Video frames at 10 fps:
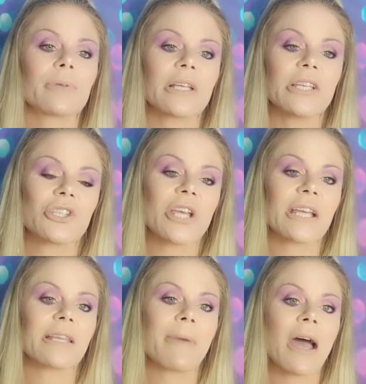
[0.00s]
Please
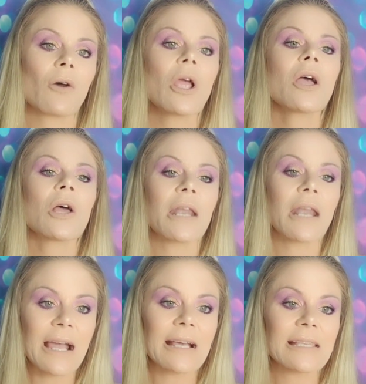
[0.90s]
check them out.
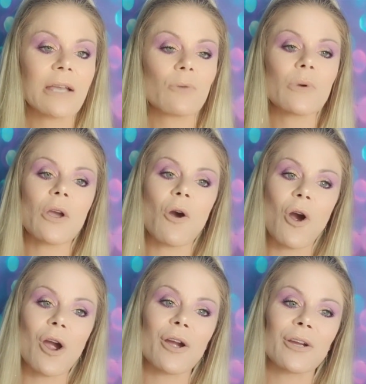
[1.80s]
Like I said, we
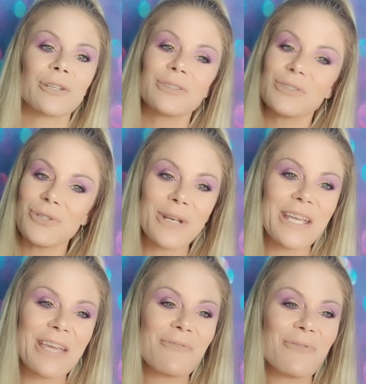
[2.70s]
are doing
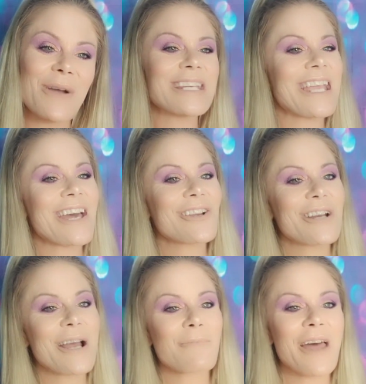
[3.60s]
a giveaway together
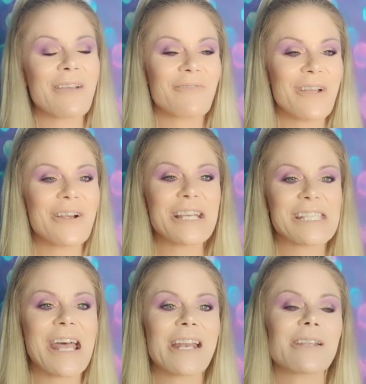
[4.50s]
and I'm like very
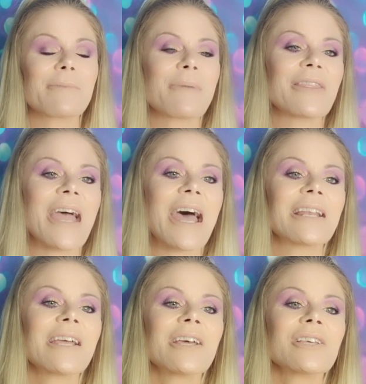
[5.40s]
excited about
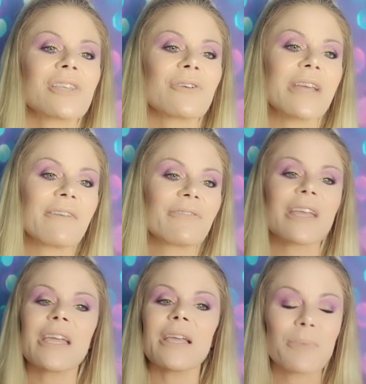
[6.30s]
that. So
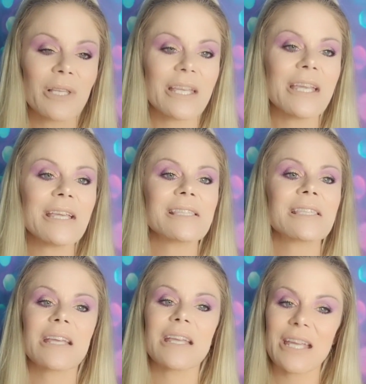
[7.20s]
definitely
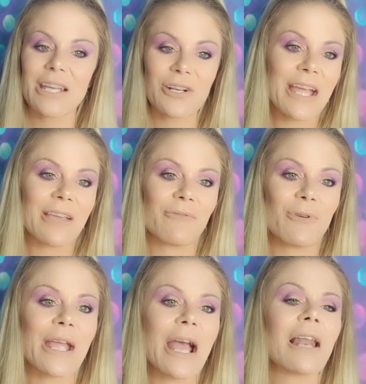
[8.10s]
please enter that
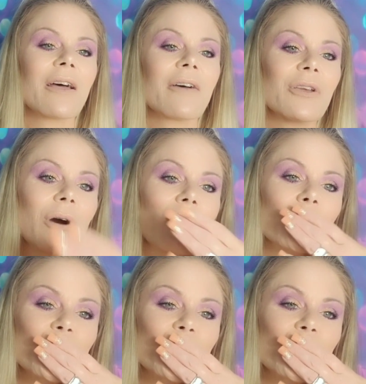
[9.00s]
giveaway. I love you all.